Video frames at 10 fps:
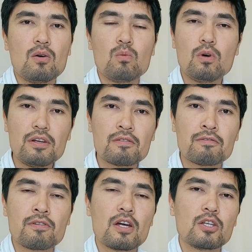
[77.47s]
What
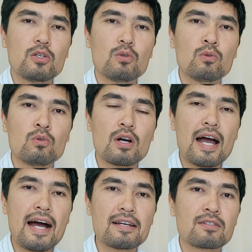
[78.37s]
if you
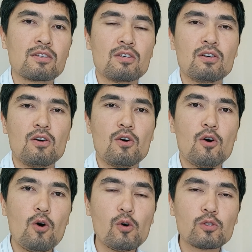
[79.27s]
ask
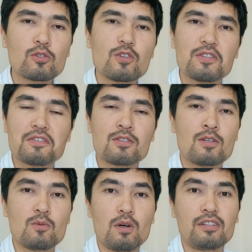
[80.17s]
all students
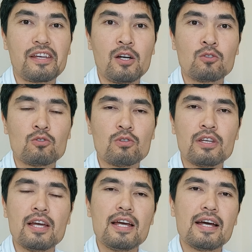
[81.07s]
in one country
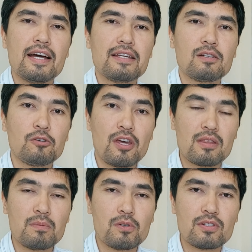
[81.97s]
and look at
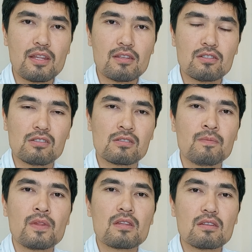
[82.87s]
the percentages?
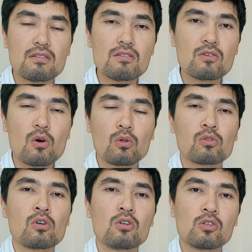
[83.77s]
This is
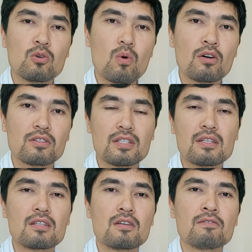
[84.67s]
called
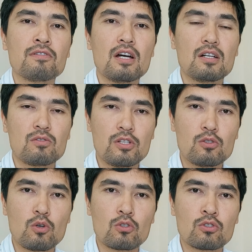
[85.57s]
quantitative
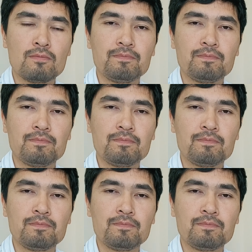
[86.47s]
research.